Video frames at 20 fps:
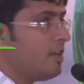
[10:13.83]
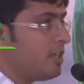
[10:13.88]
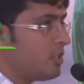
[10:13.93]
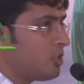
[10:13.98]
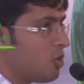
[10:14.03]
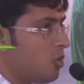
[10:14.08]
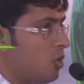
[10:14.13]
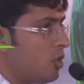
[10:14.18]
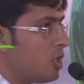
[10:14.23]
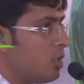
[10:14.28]

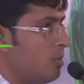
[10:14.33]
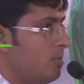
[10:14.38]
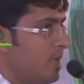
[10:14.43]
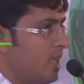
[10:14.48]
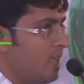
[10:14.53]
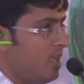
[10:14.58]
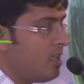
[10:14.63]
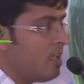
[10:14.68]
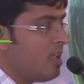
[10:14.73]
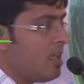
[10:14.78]
we told to
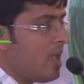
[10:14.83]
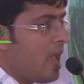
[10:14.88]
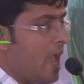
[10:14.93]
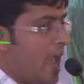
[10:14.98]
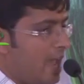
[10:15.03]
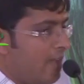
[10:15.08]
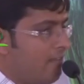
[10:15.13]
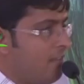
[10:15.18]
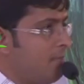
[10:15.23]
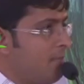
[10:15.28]
be
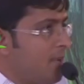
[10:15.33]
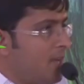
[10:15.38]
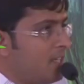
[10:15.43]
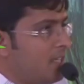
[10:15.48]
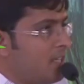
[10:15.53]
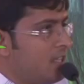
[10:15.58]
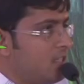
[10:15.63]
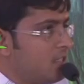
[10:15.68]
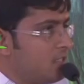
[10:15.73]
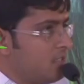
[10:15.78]
heavy
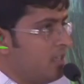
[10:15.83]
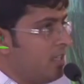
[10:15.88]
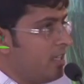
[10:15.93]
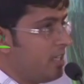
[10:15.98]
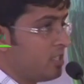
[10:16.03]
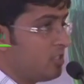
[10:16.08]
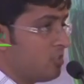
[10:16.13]
metals.